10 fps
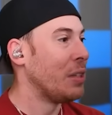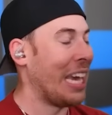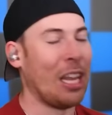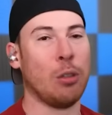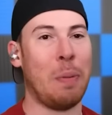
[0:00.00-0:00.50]

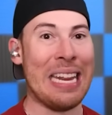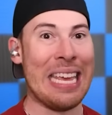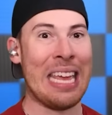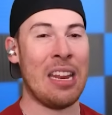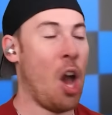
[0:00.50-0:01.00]
Yellow's been
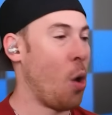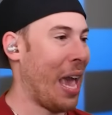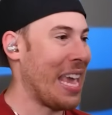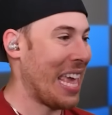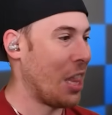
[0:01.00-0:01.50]
eaten.
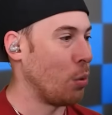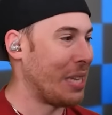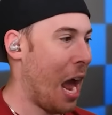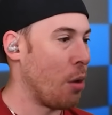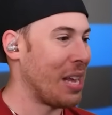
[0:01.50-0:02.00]
Okay, yellow
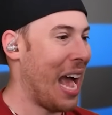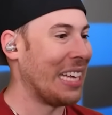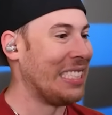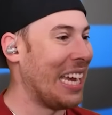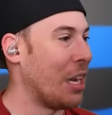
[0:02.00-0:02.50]
down,
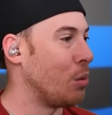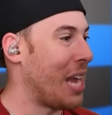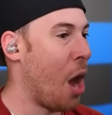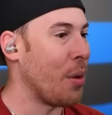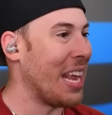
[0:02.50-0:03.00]
guys. Yellow down.